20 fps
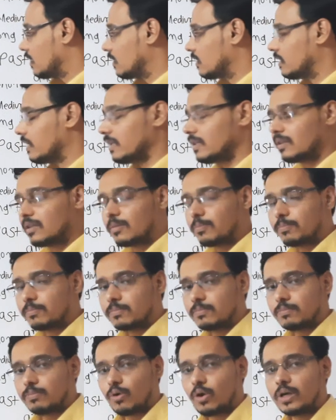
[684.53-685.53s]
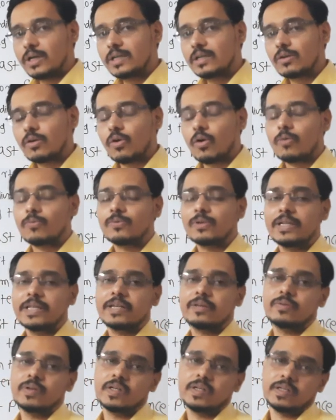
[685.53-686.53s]
Then the point of
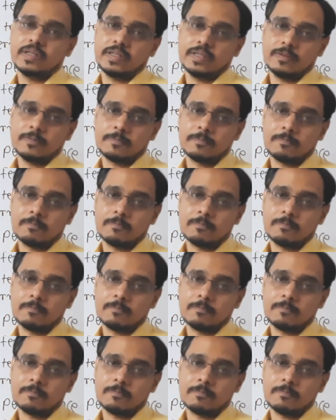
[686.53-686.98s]
liquidity.